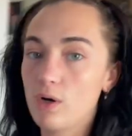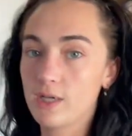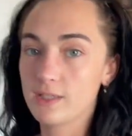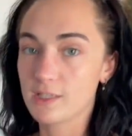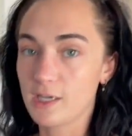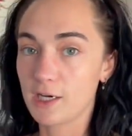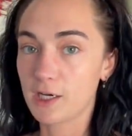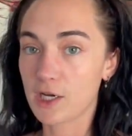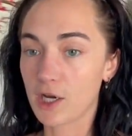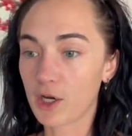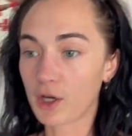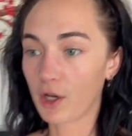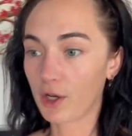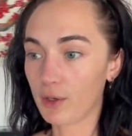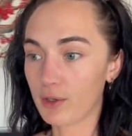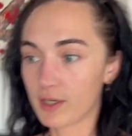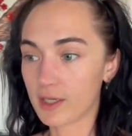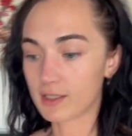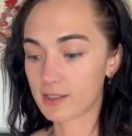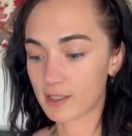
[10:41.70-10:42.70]
has like
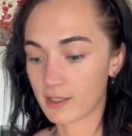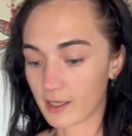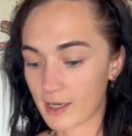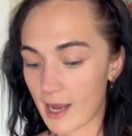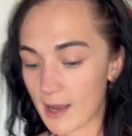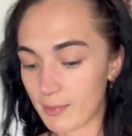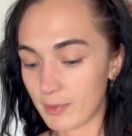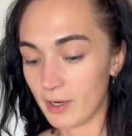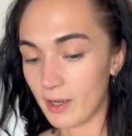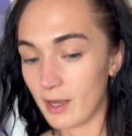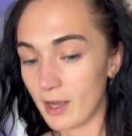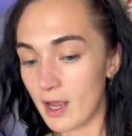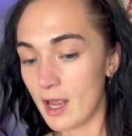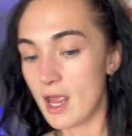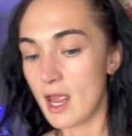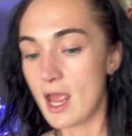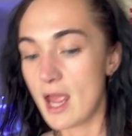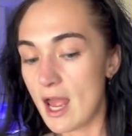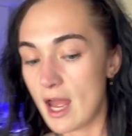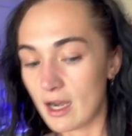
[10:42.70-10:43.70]
glued it to the cabinet.
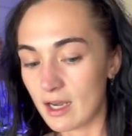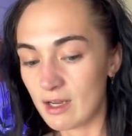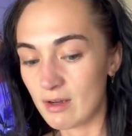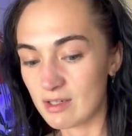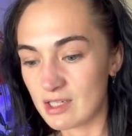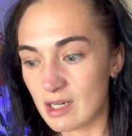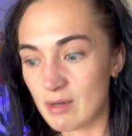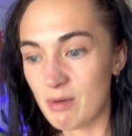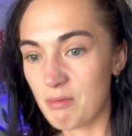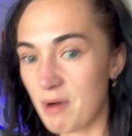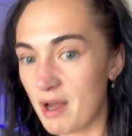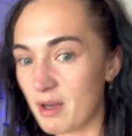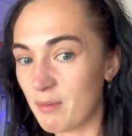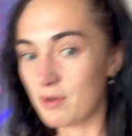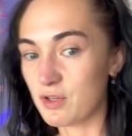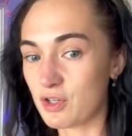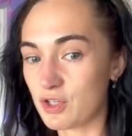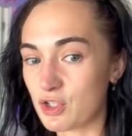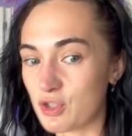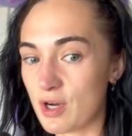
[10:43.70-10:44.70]
And he was like, well, why don't we
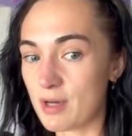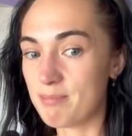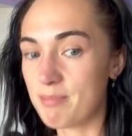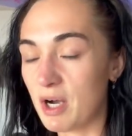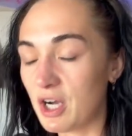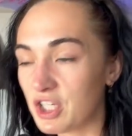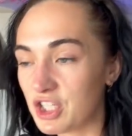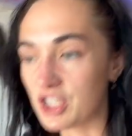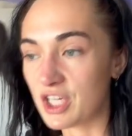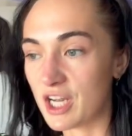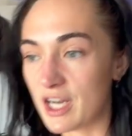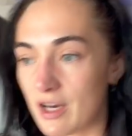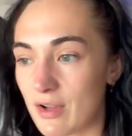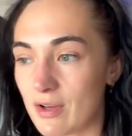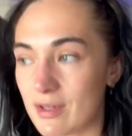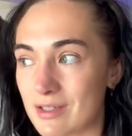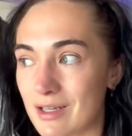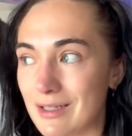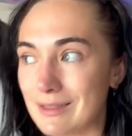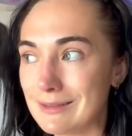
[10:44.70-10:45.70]
just try push it? And I
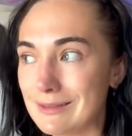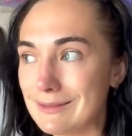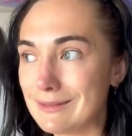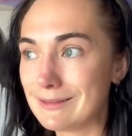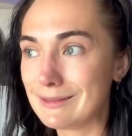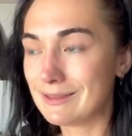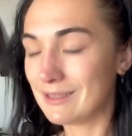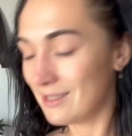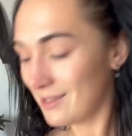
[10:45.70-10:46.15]
was like, oh.